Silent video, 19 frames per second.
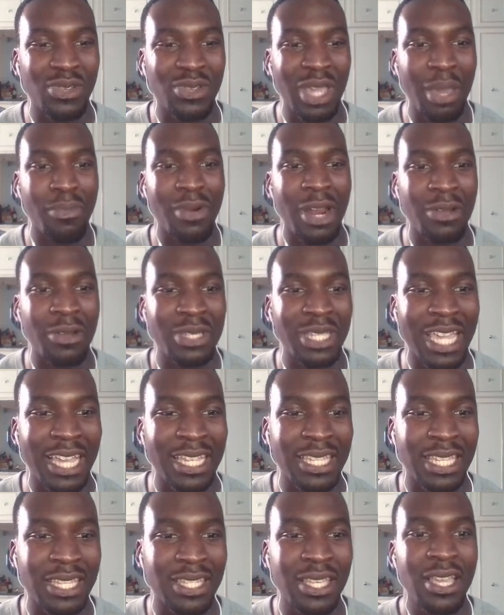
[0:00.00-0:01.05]
you get priority
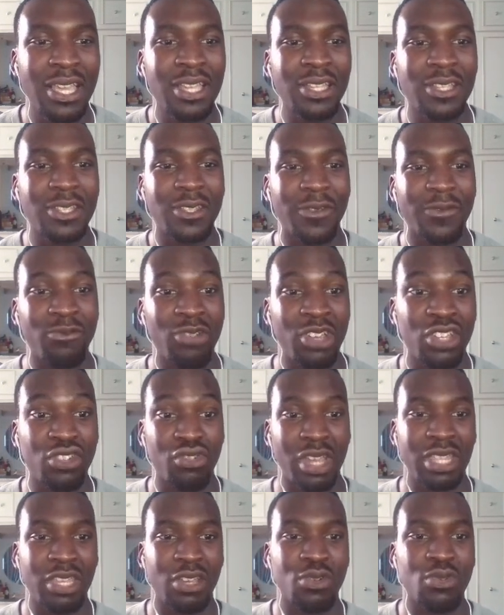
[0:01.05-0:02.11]
access to the free
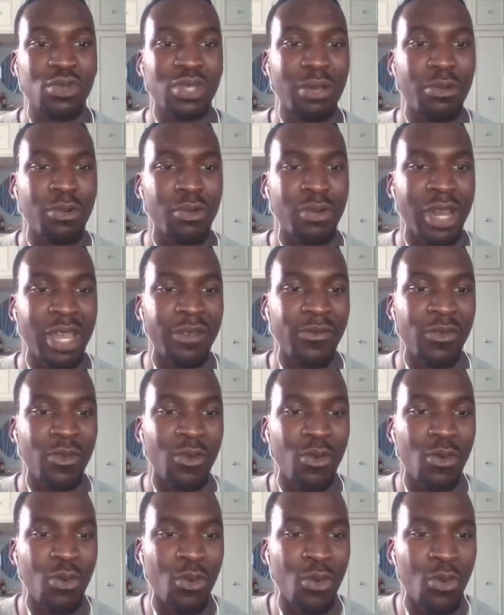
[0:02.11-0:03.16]
training course I'm creating for
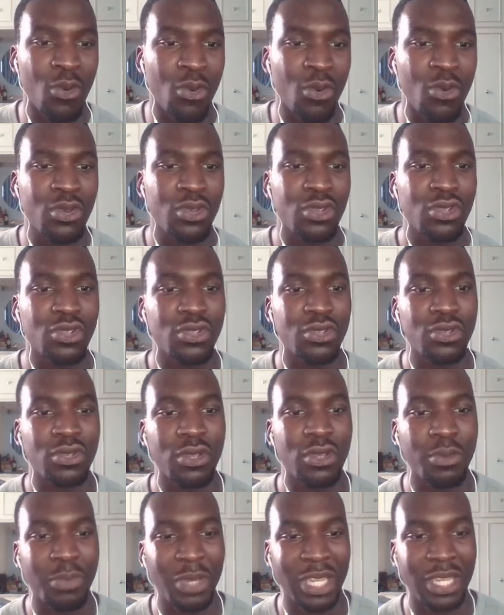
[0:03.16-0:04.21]
all
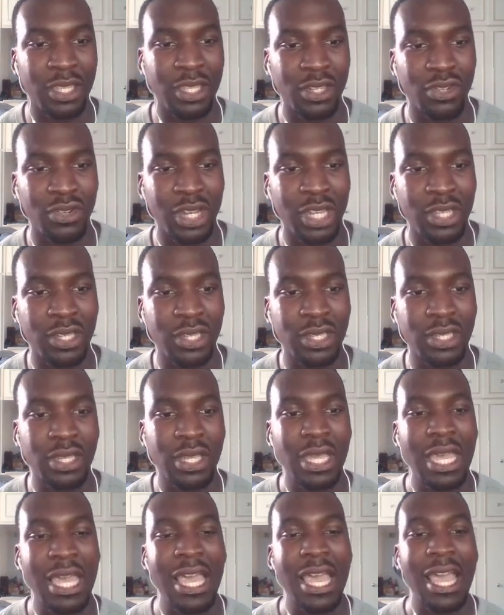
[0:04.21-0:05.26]
beginning traders.
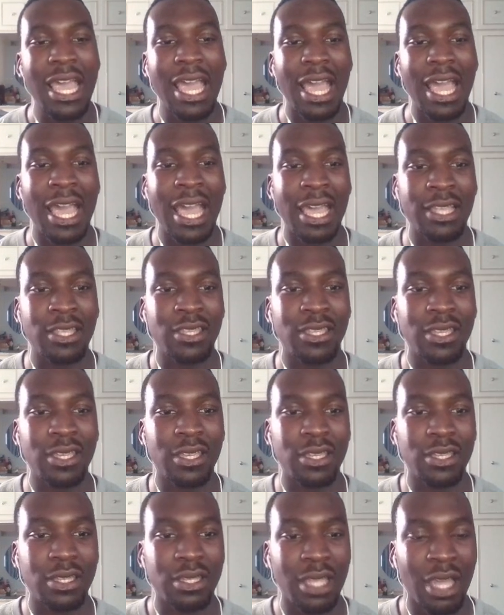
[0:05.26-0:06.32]
And
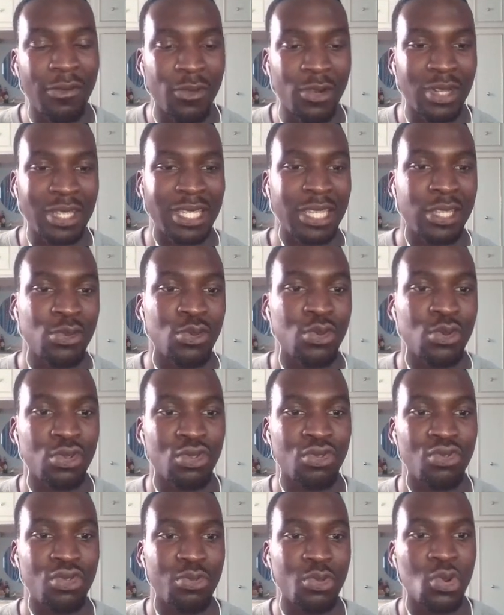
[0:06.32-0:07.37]
I've got a Discord
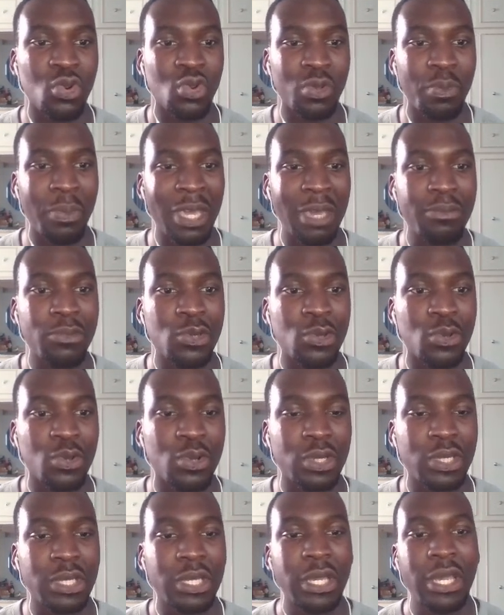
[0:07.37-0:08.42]
group called Pip
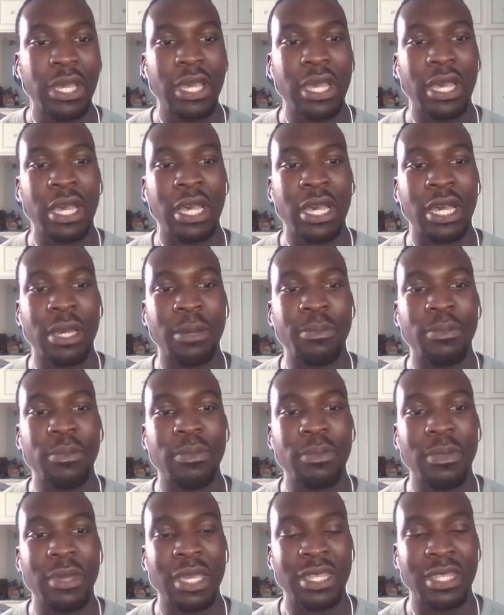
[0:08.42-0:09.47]
Talks. Um,
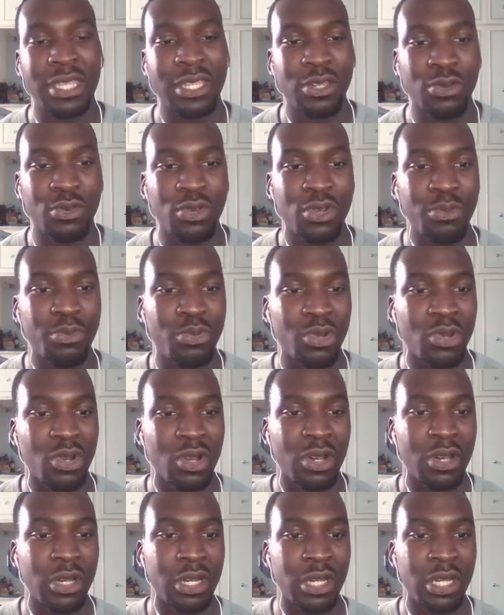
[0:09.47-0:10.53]
in this group, we've
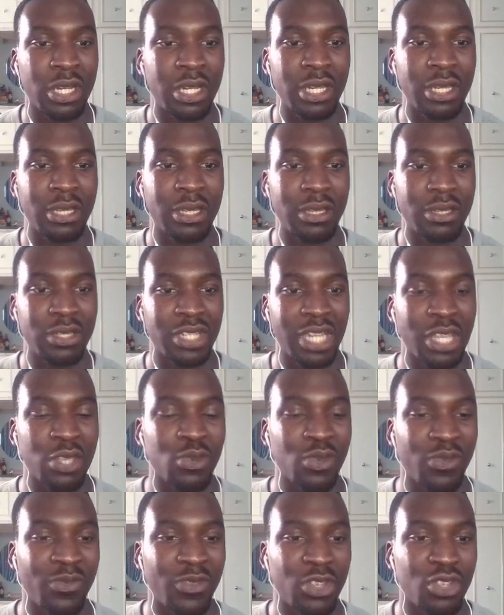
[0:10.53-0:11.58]
got uh,
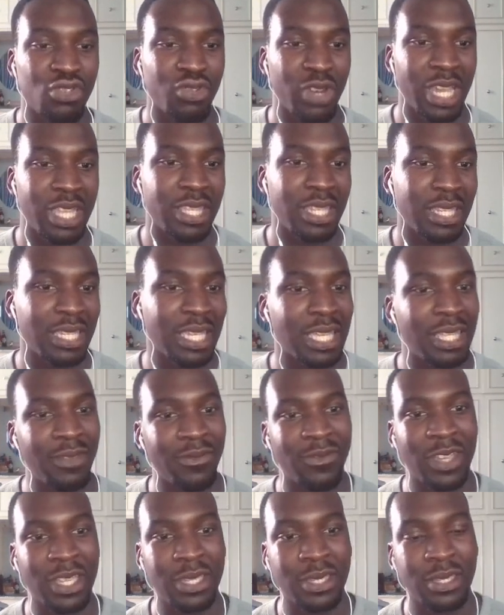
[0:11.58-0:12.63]
channels for traders and
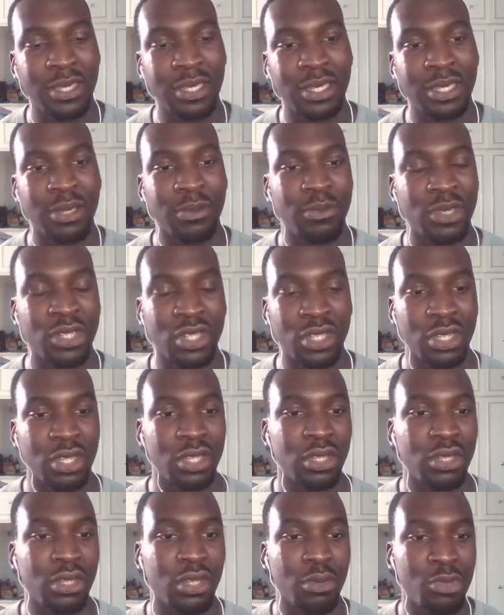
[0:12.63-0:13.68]
investors, and it's just a
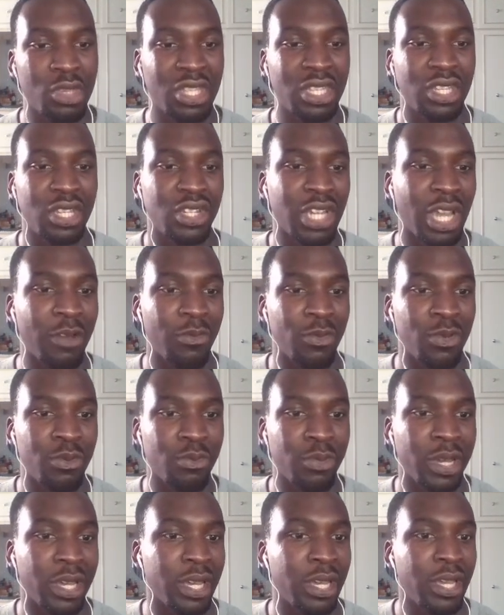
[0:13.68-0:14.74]
community chat room
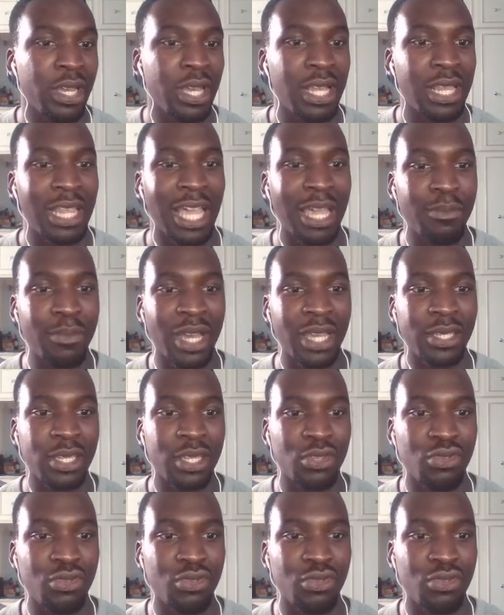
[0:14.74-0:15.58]
where like minded